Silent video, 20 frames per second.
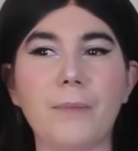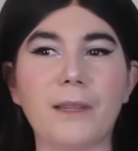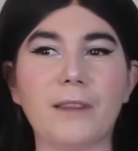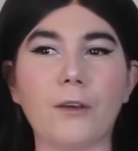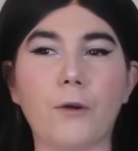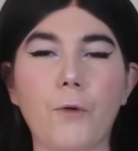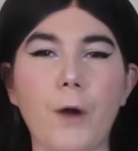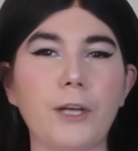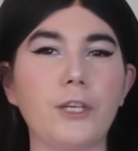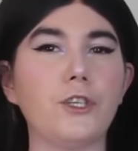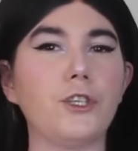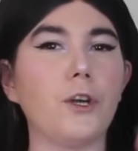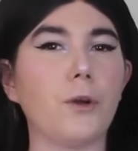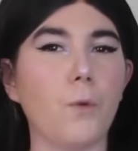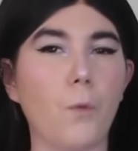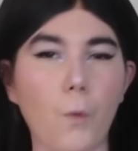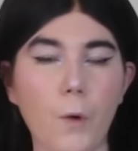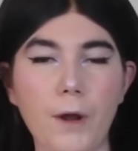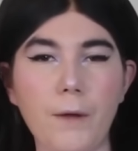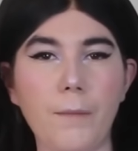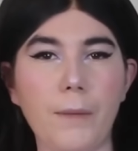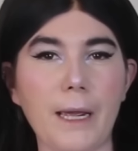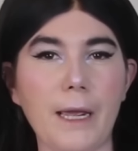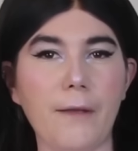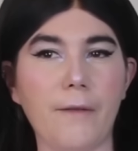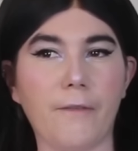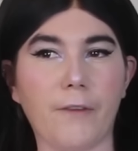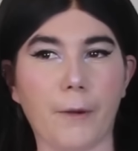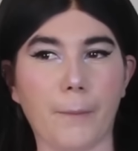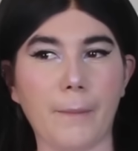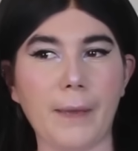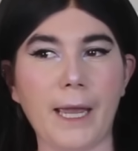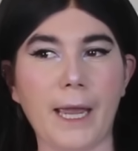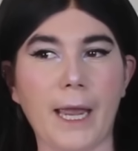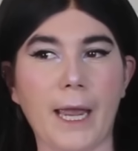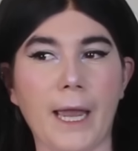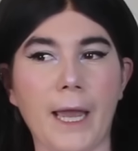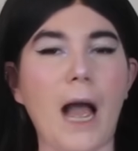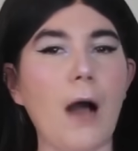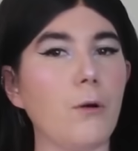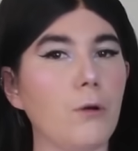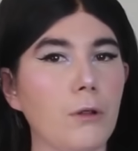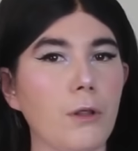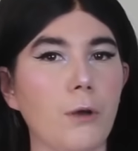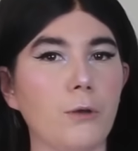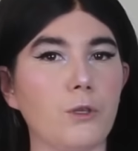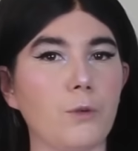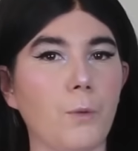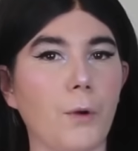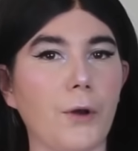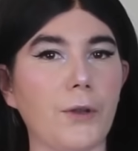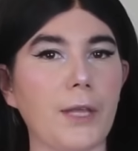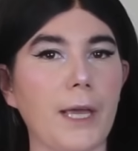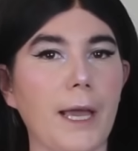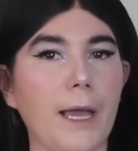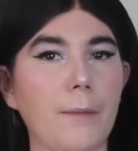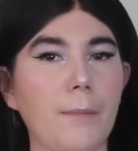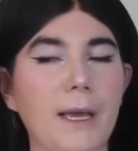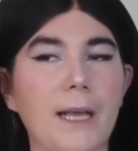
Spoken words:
but the question would be for me, how close were they?